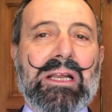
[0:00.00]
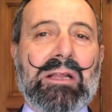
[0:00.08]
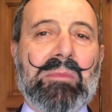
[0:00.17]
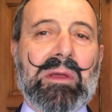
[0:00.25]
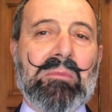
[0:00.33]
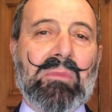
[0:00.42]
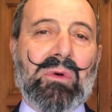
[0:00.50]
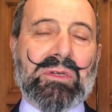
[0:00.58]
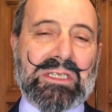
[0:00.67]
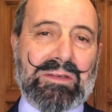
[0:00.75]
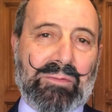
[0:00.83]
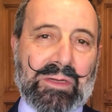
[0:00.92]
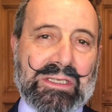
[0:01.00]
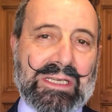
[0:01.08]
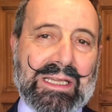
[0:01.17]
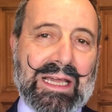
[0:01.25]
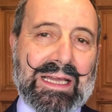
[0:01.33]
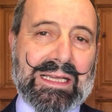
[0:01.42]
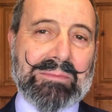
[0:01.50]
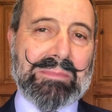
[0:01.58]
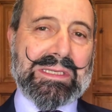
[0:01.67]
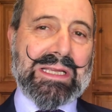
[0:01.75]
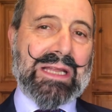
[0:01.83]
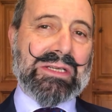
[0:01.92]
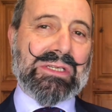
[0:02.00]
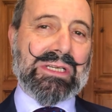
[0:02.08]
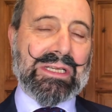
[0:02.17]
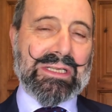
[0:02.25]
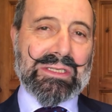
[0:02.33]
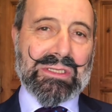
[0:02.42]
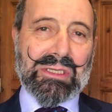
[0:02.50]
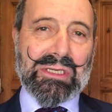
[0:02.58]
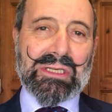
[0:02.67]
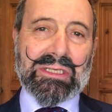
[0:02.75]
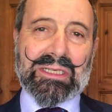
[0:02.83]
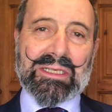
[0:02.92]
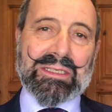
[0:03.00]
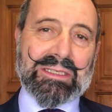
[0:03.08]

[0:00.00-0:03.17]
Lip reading: little bit more sophisticated potentially in its look,